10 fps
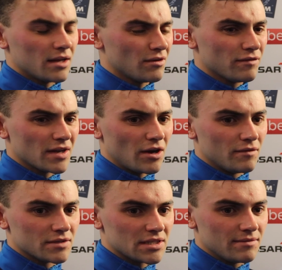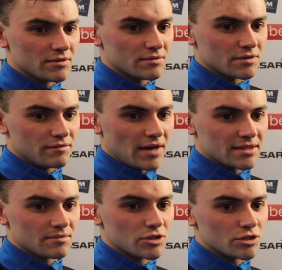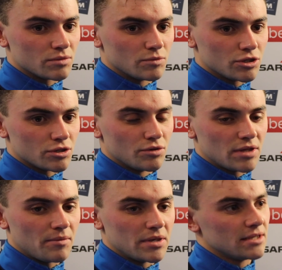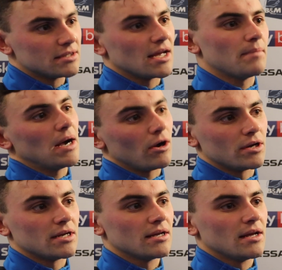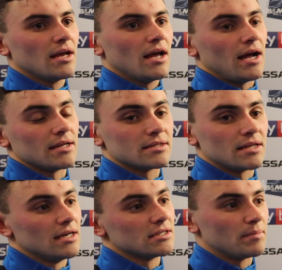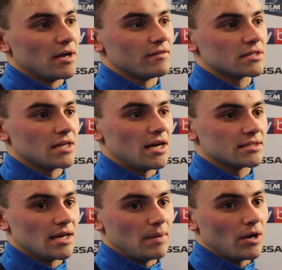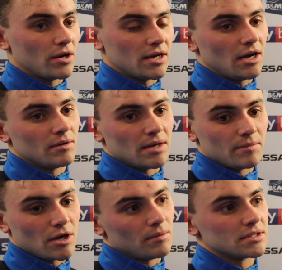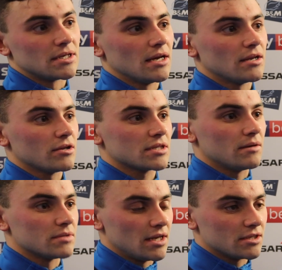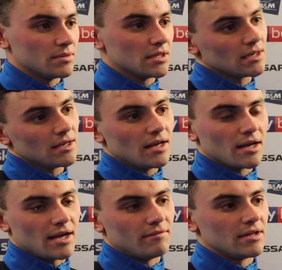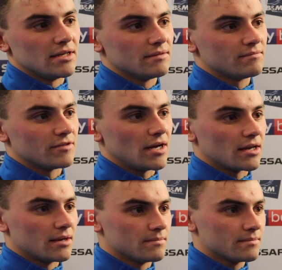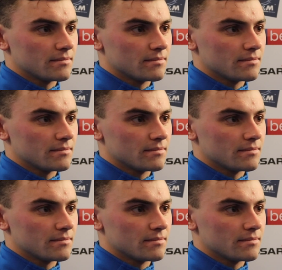I don't think confidence levels was affected. We just knew that we needed to get back on it. And today's the perfect start to get back on it now. And then we go into Notts County next week, getting ready for that game.